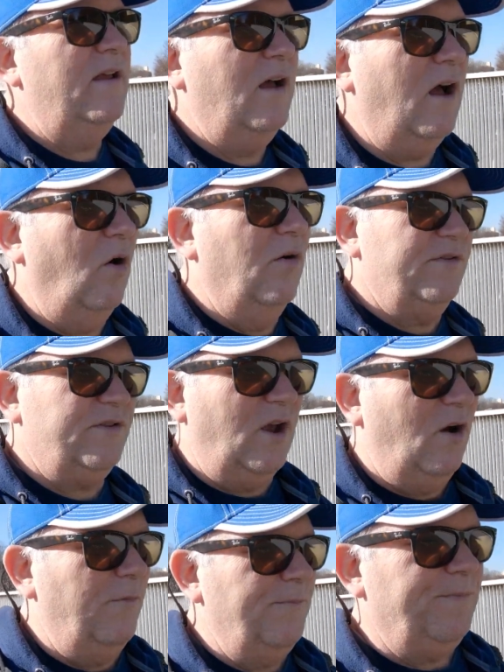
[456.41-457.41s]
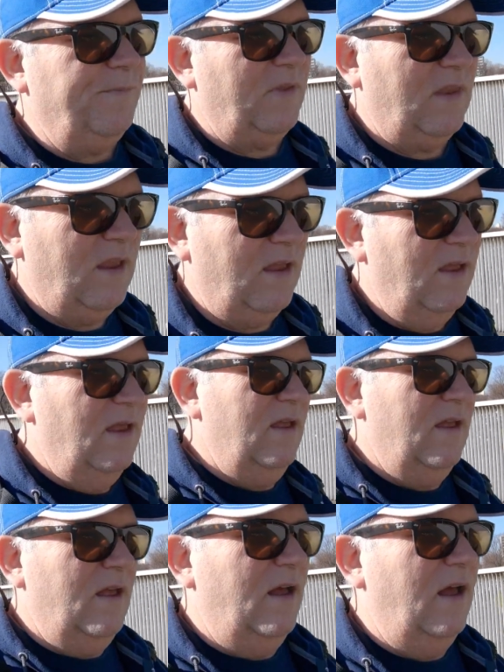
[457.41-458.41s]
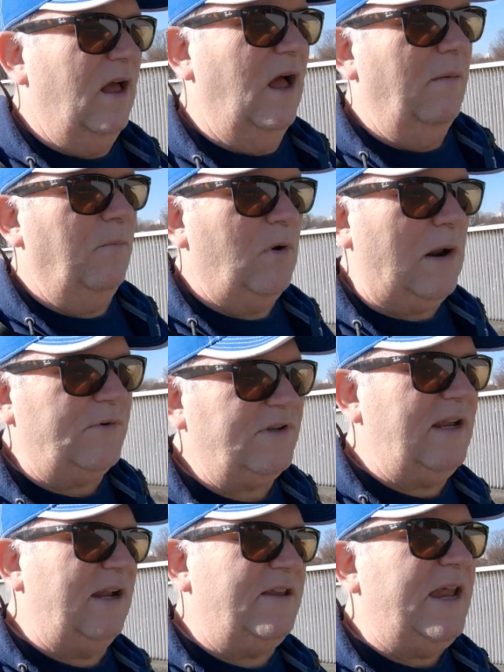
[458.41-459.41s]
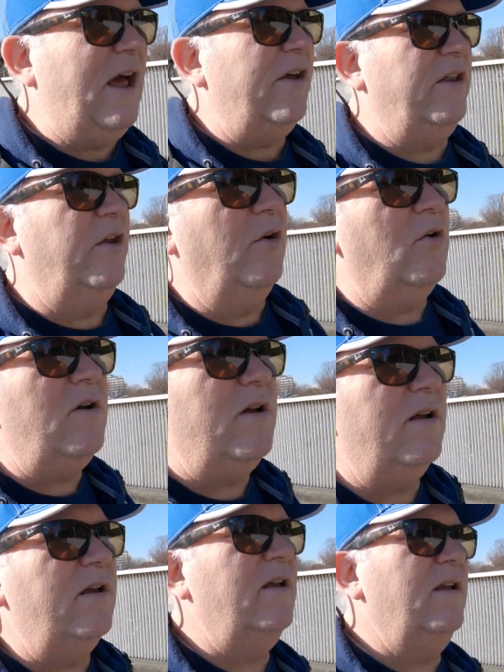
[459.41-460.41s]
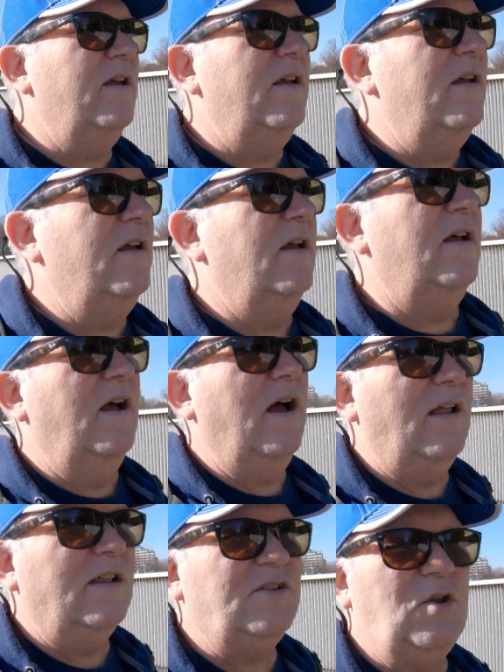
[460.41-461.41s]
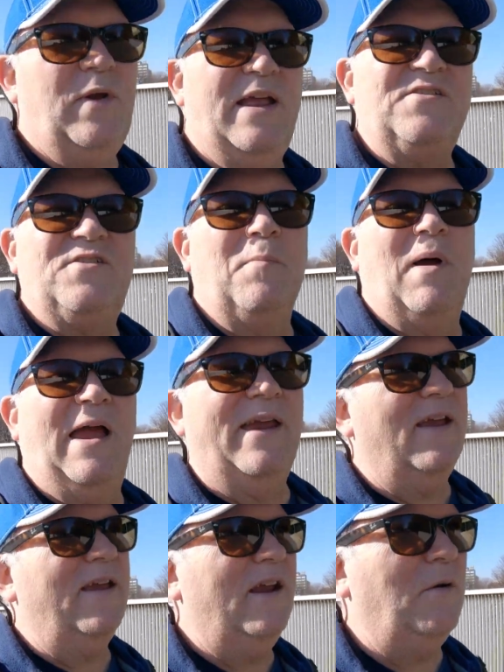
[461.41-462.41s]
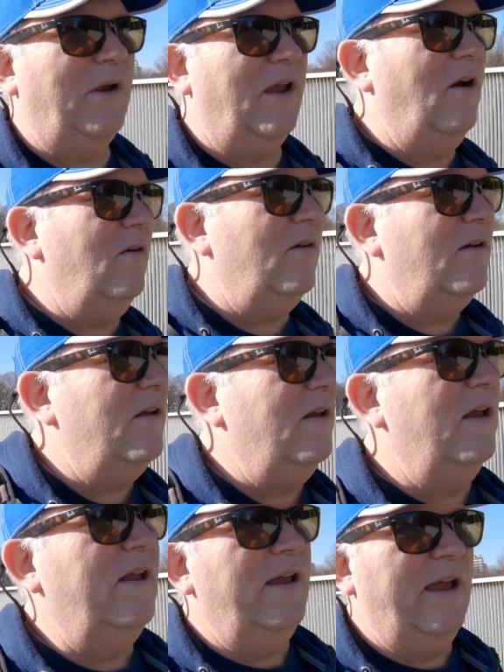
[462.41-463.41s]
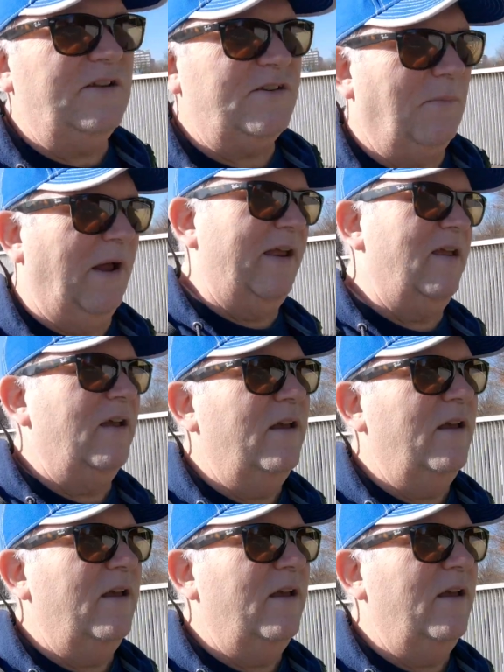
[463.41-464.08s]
Oh, so what I was going to tell you, let's do Instamic. Here we go. Instamic.